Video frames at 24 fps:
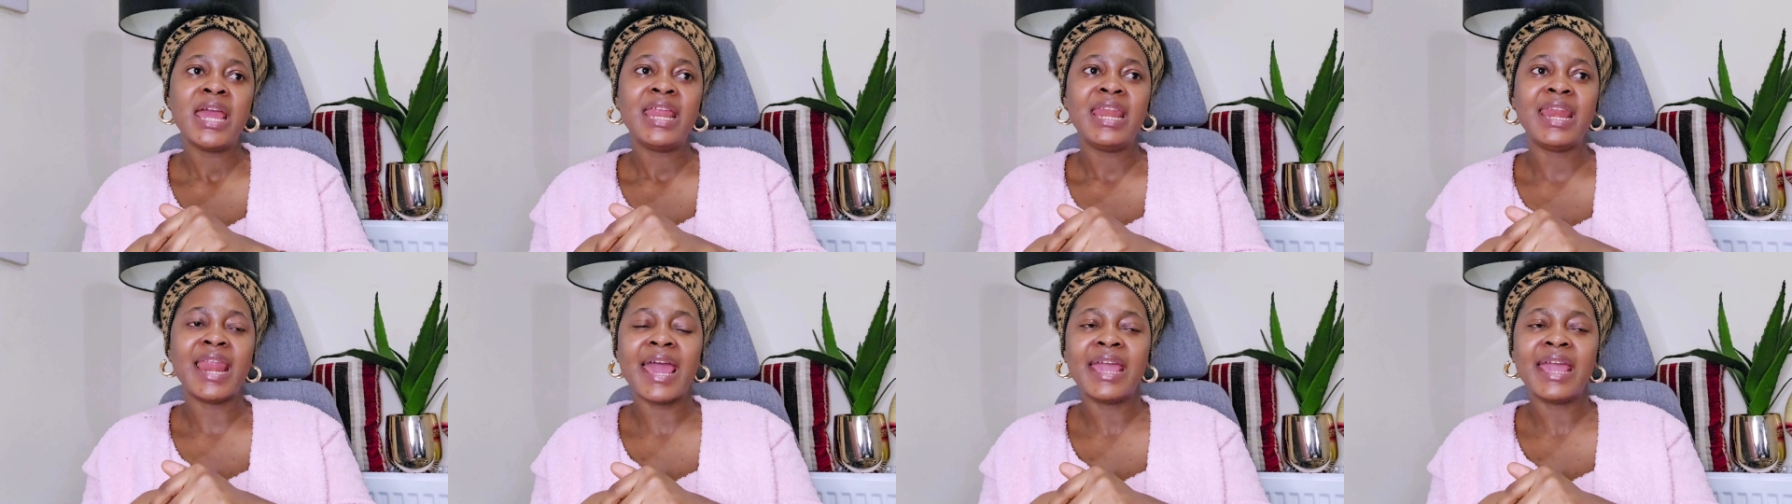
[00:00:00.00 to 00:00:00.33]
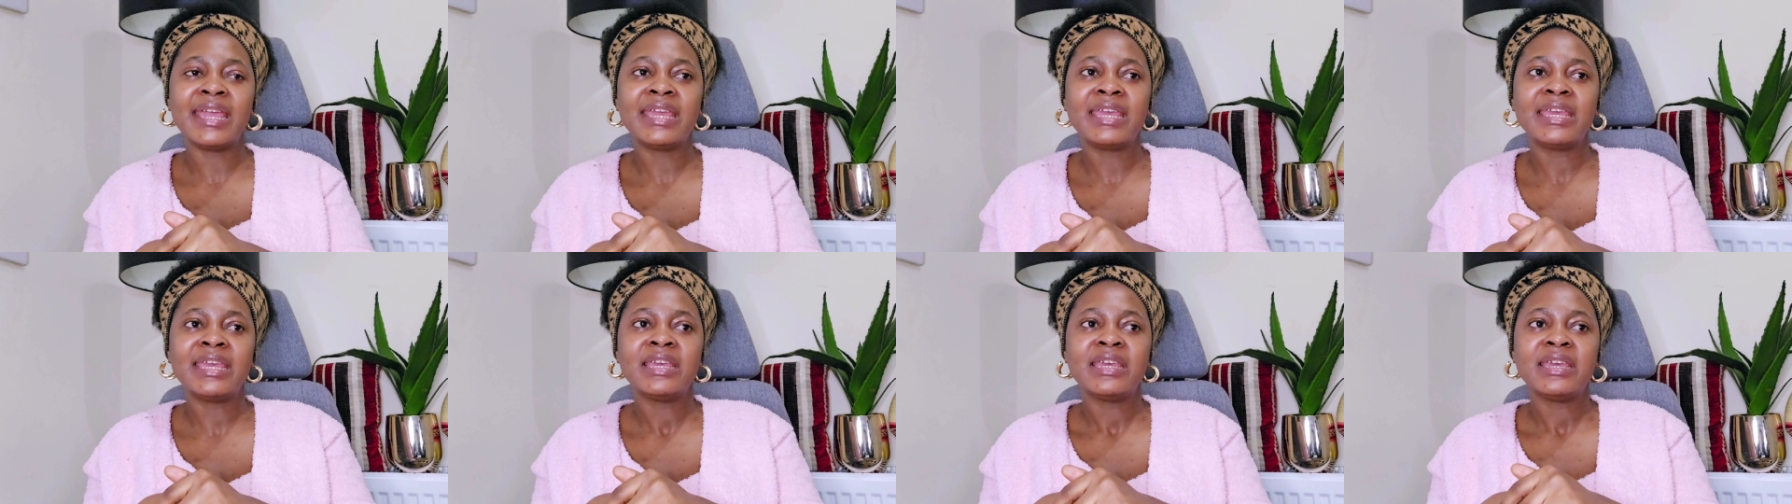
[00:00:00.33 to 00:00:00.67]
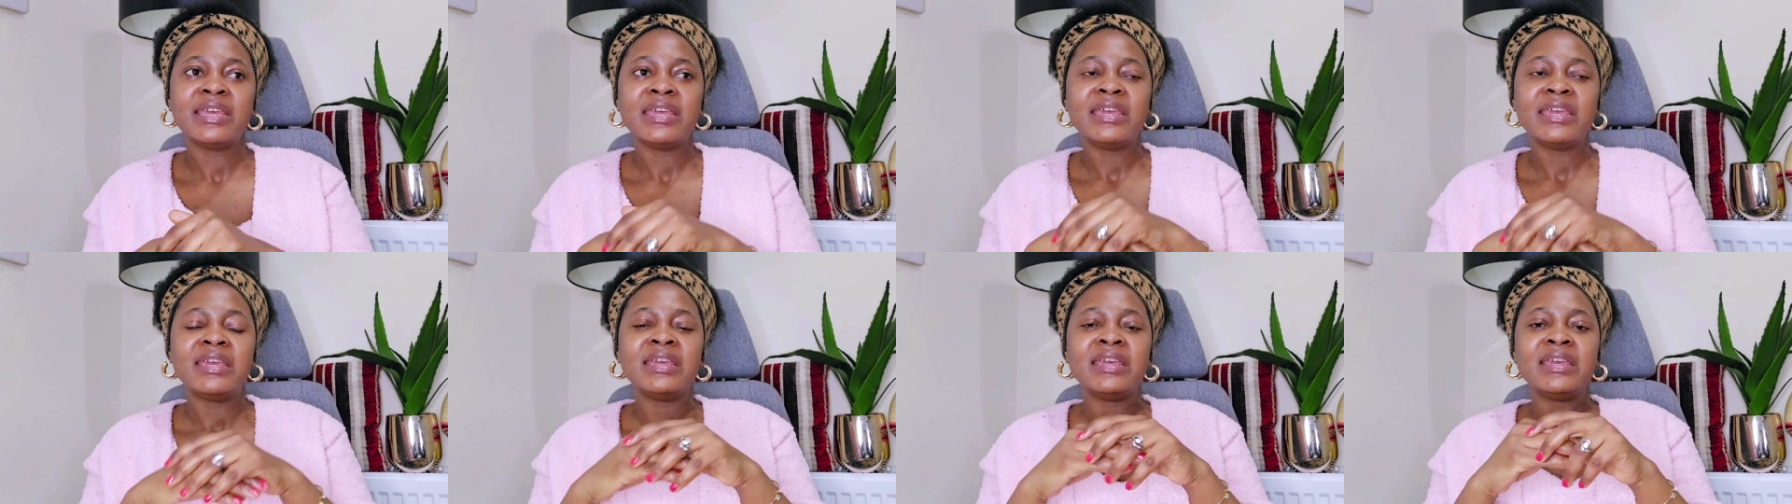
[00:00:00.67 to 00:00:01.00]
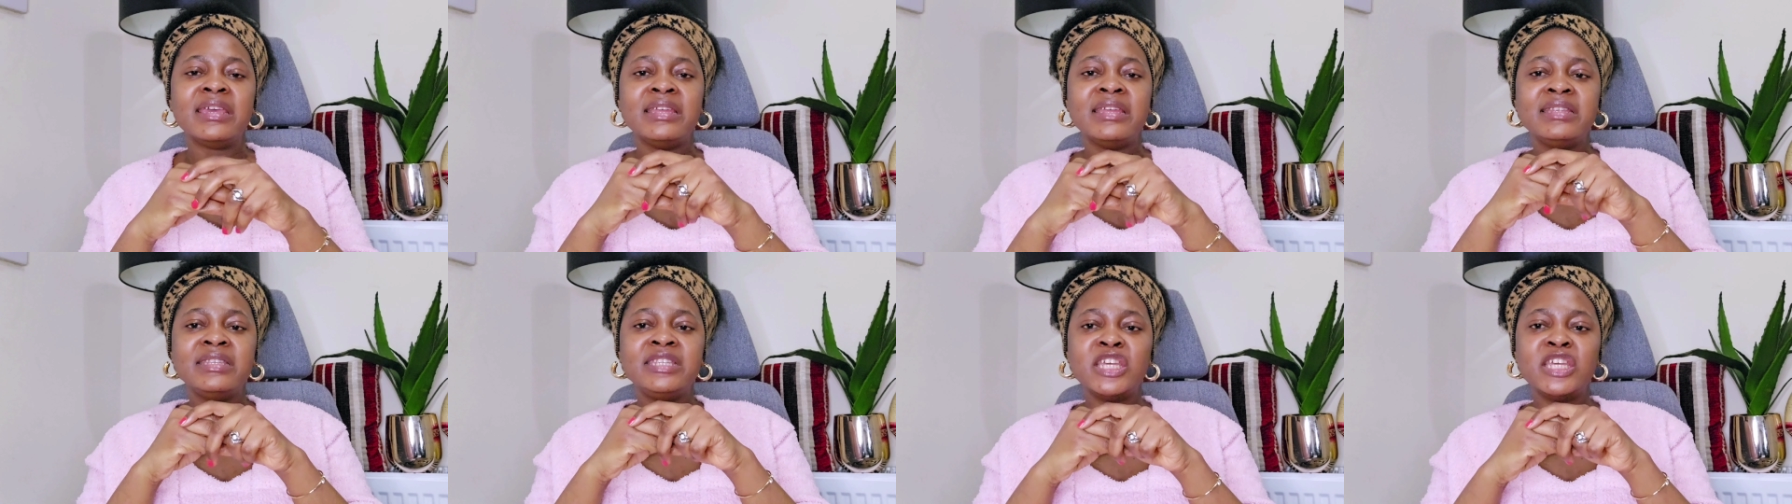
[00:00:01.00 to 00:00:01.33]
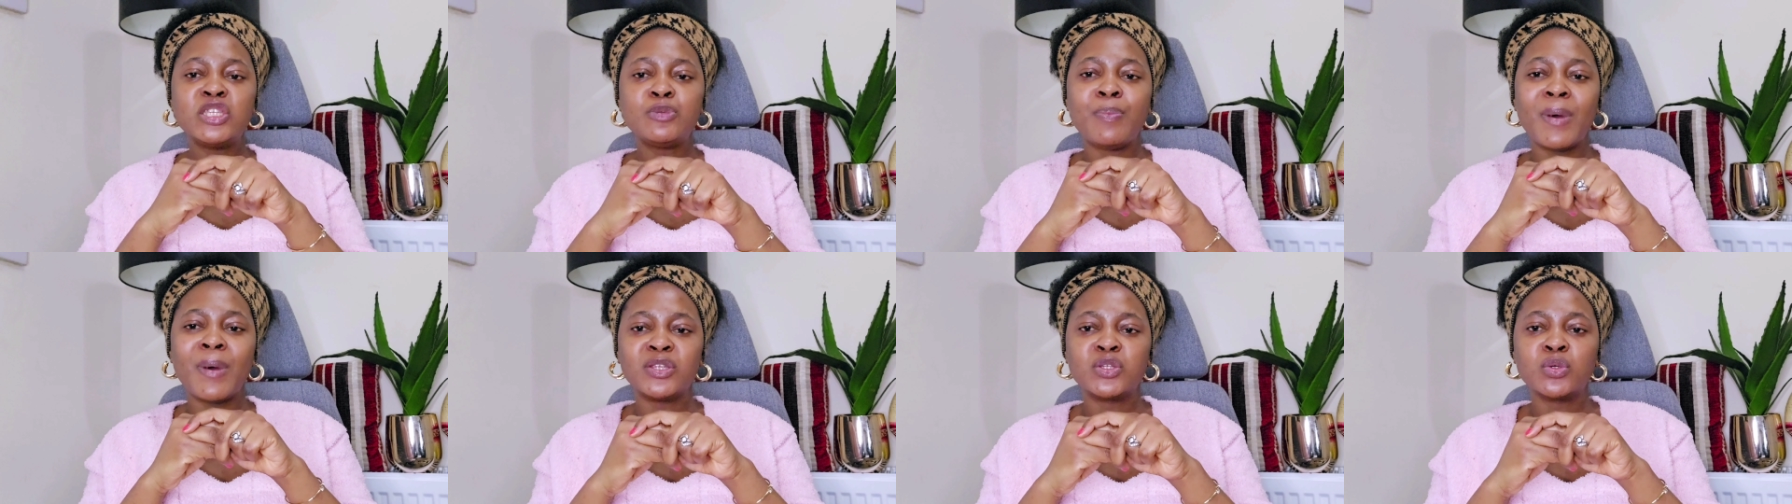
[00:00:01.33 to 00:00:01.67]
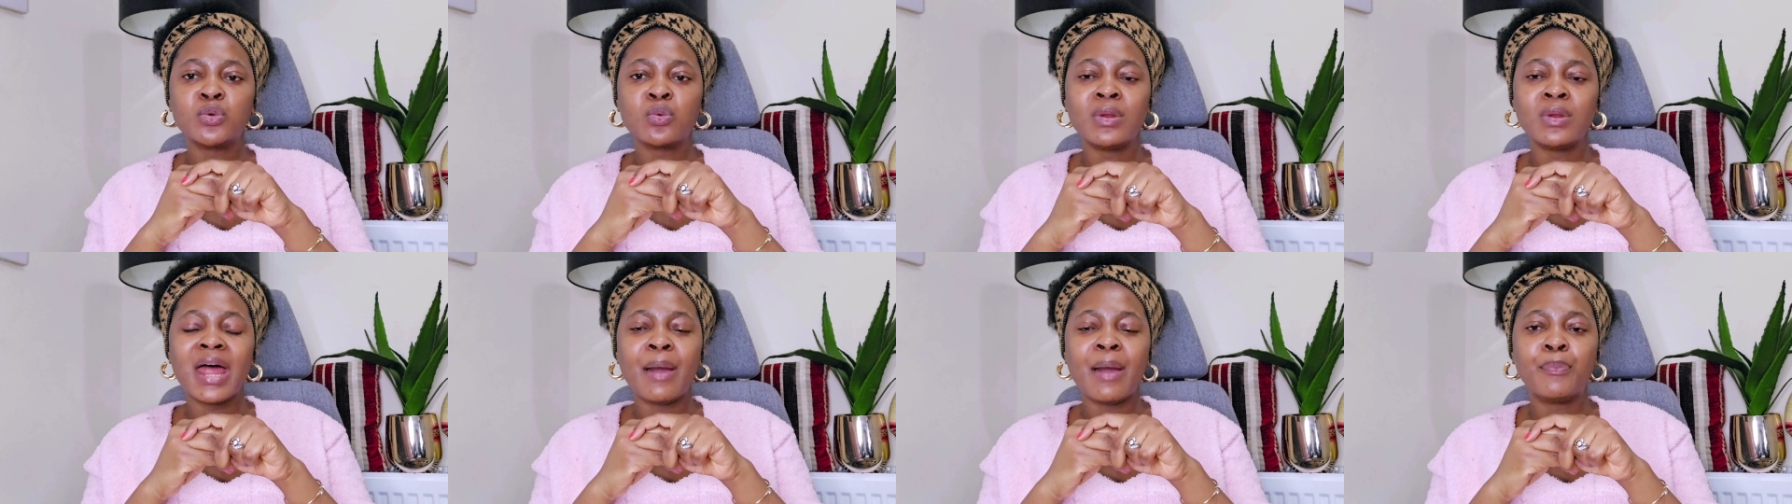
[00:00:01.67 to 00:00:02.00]
Like this
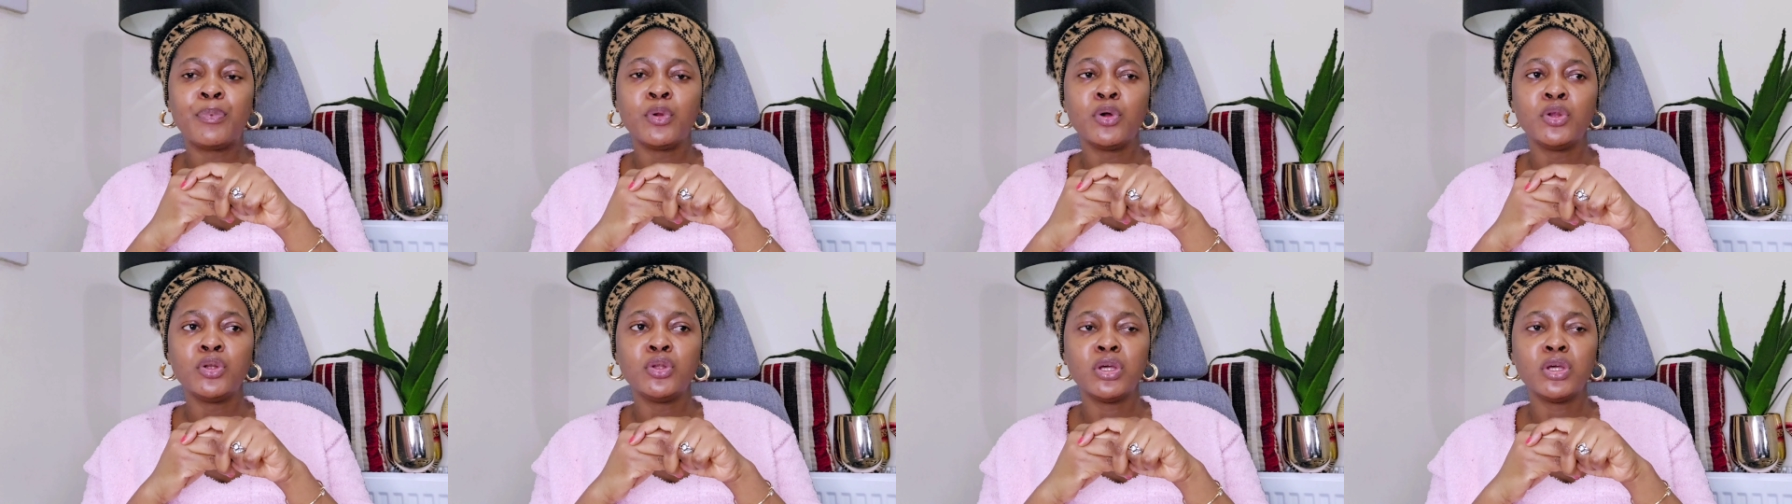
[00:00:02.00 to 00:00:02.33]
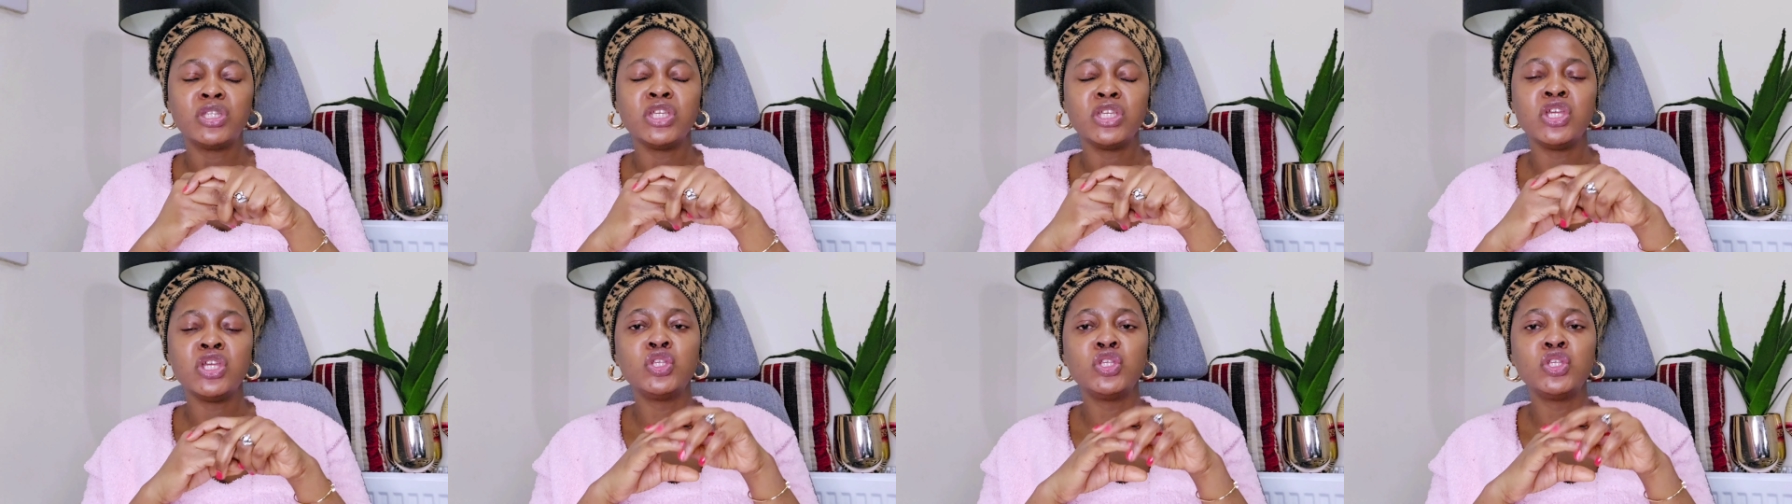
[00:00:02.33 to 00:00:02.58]
particular product